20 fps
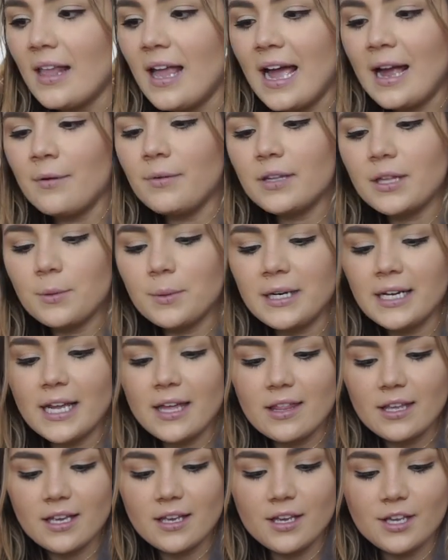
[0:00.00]
I really want to
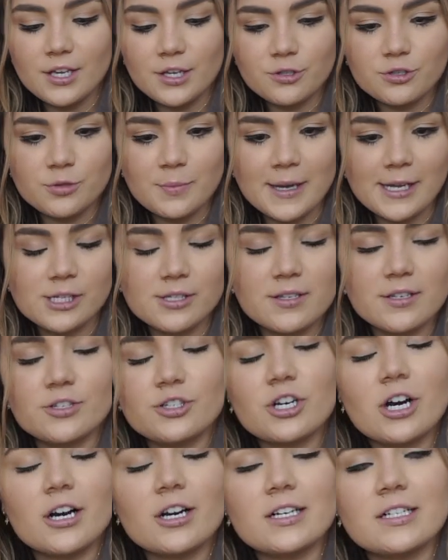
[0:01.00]
get like a huge mason
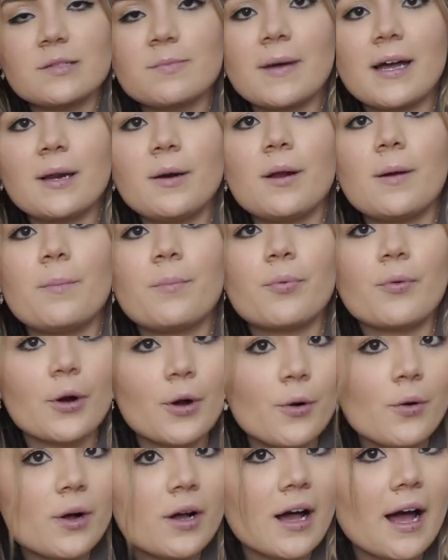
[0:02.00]
jar because mine
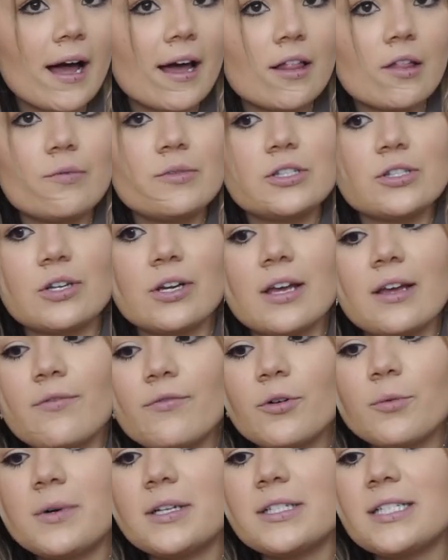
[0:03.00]
broke. I was looking
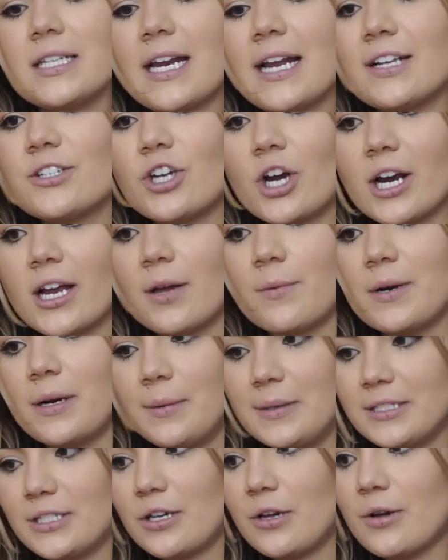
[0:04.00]
for one today at Target when I
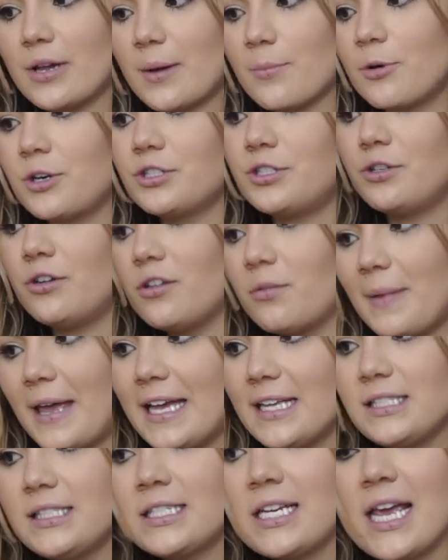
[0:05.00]
went to go get more
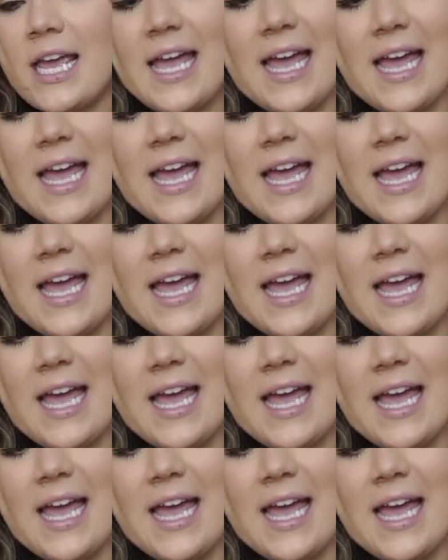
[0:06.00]
toothpaste,